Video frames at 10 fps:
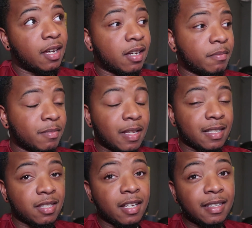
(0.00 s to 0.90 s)
Um,
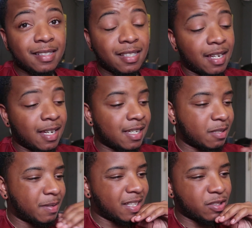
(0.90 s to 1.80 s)
it's Sunday today and
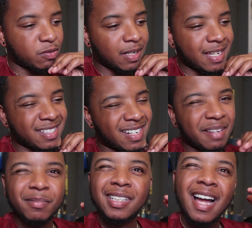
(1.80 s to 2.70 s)
it's been like two days and
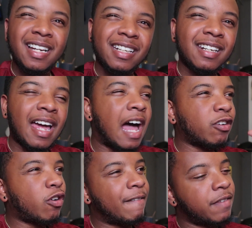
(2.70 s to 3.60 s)
I'm kind of, I
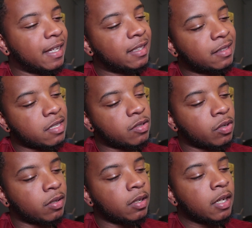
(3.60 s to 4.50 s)
don't know, I feel like this,
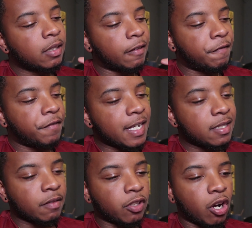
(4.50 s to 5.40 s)
the, the
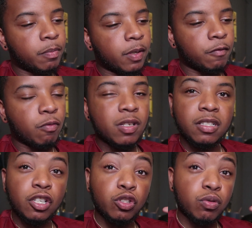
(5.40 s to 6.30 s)
face of the R P F
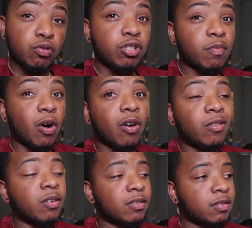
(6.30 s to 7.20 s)
ones look too
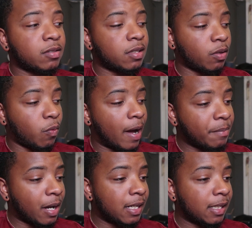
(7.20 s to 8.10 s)
small to the
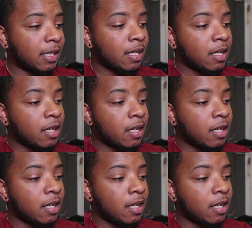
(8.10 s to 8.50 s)
wide body.